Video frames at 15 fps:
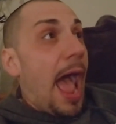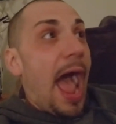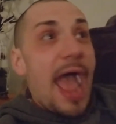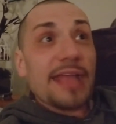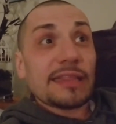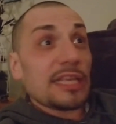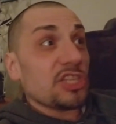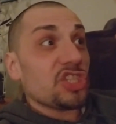
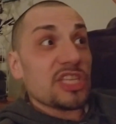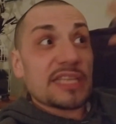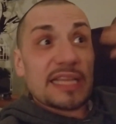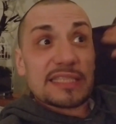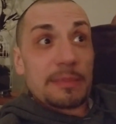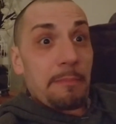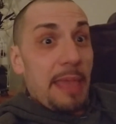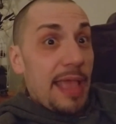I think she's got
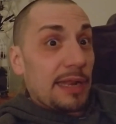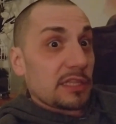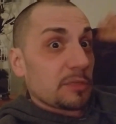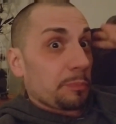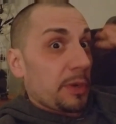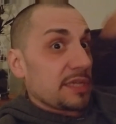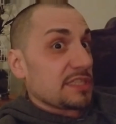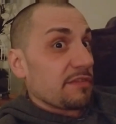some manic,
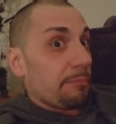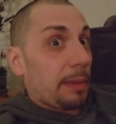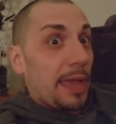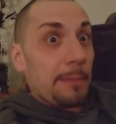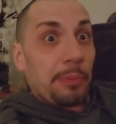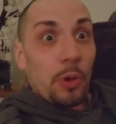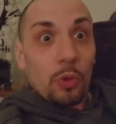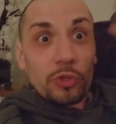depressive,
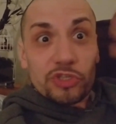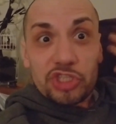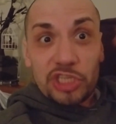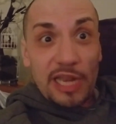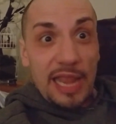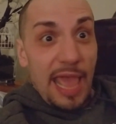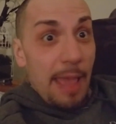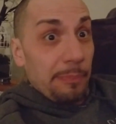bipolar
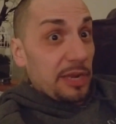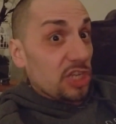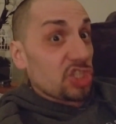shit happening.